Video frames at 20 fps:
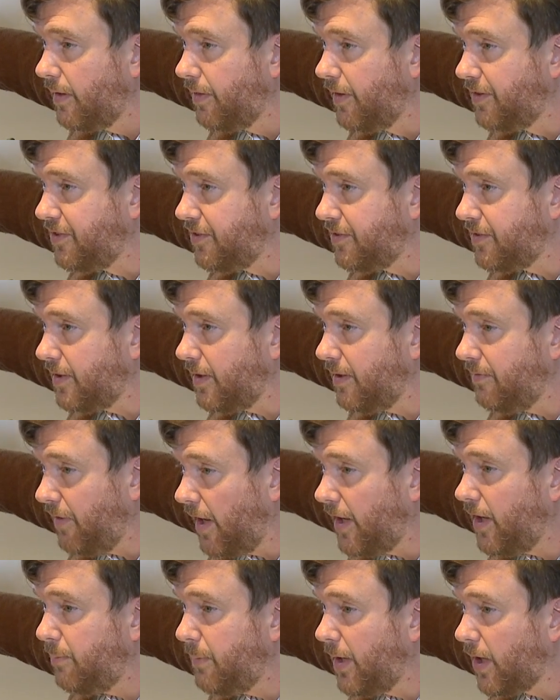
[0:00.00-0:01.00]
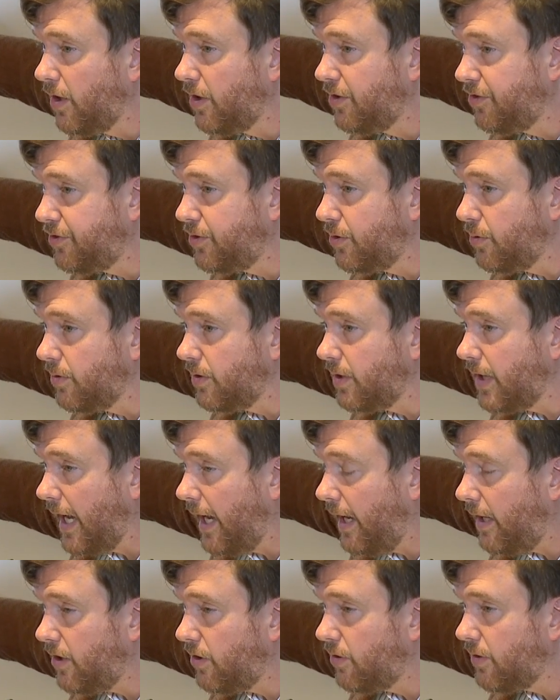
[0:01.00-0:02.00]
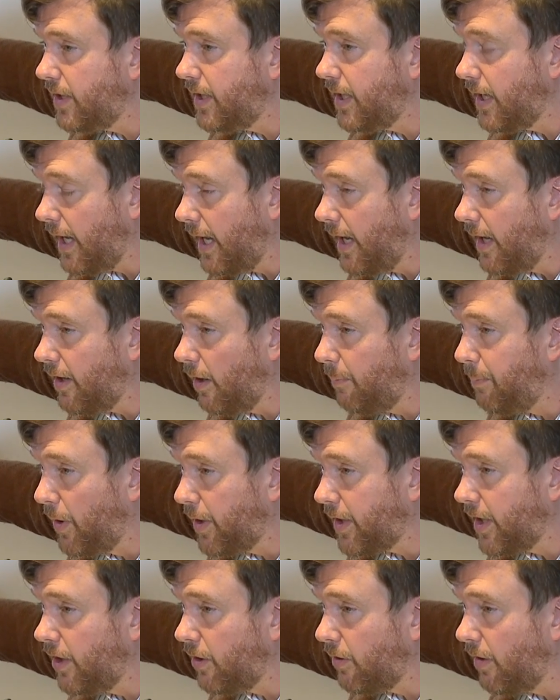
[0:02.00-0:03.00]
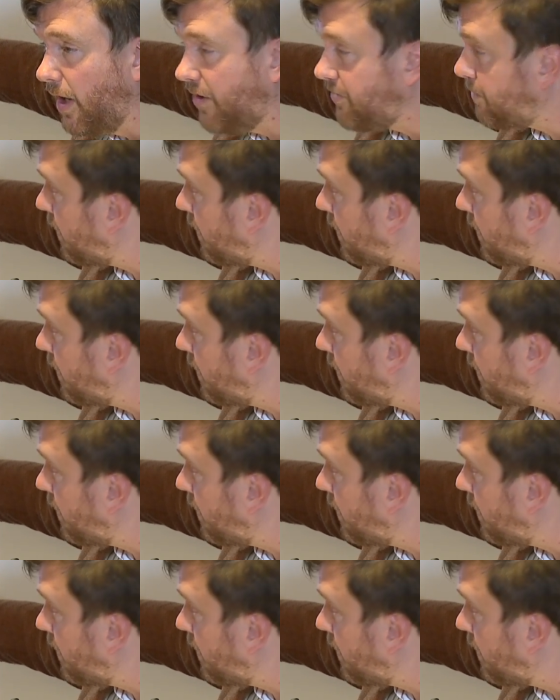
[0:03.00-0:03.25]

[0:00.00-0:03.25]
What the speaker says: This is an environmentalist student angry at a parking garage